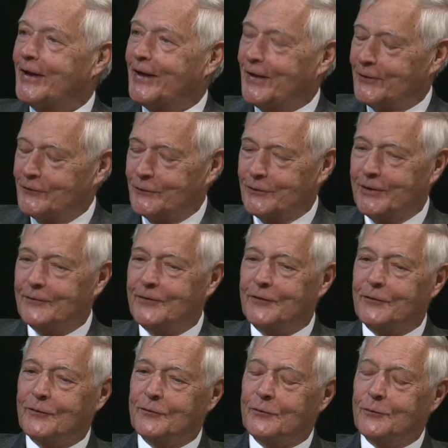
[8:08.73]
as you give
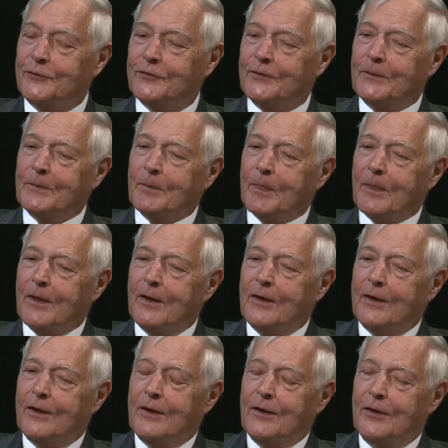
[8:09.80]
interviews,
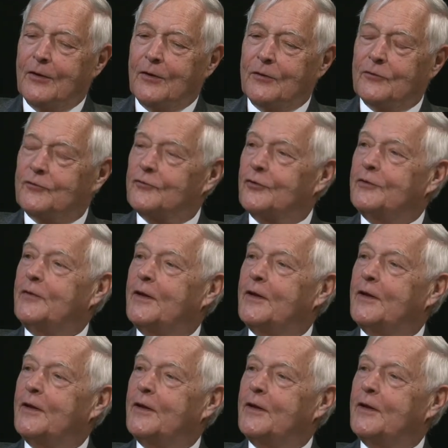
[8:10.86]
should